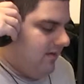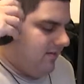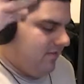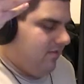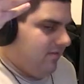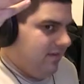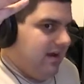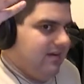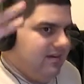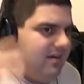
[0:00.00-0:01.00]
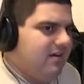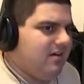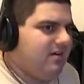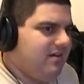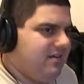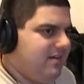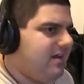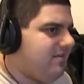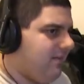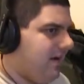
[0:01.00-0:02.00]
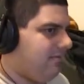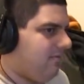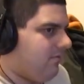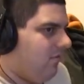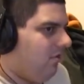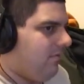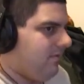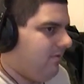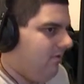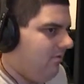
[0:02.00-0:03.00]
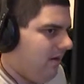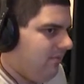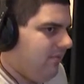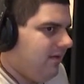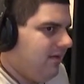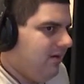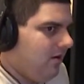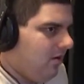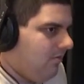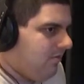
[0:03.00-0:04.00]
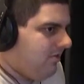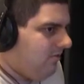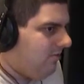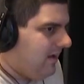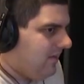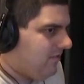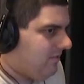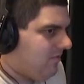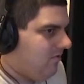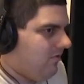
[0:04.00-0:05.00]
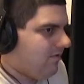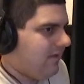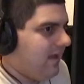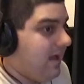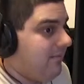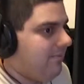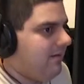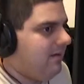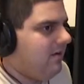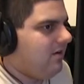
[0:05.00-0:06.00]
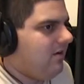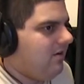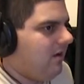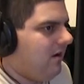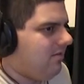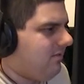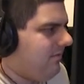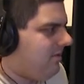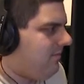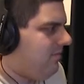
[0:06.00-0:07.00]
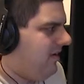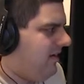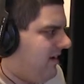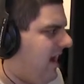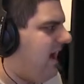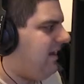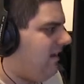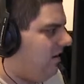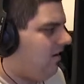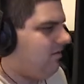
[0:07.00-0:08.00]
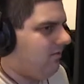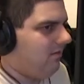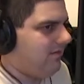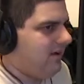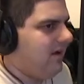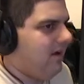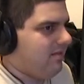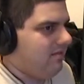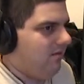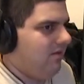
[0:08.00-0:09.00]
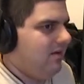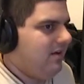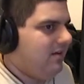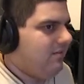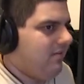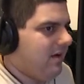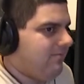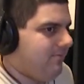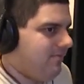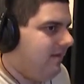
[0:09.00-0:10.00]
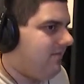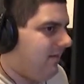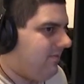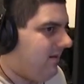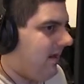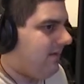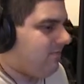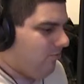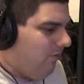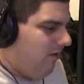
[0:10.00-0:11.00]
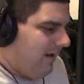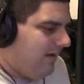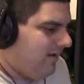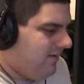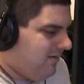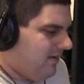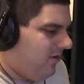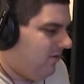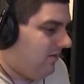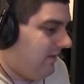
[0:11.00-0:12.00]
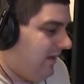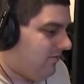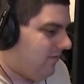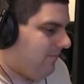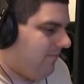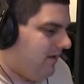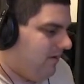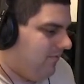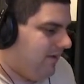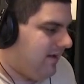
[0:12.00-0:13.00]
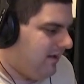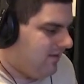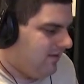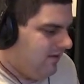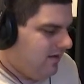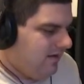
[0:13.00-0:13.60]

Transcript: she, of course the next year she transfers over to um over to Lathrop. Of course, it happened also with Sabrina Cotton. Also, she also transferred. She transferred out of Troy to go to Lathrop. You know because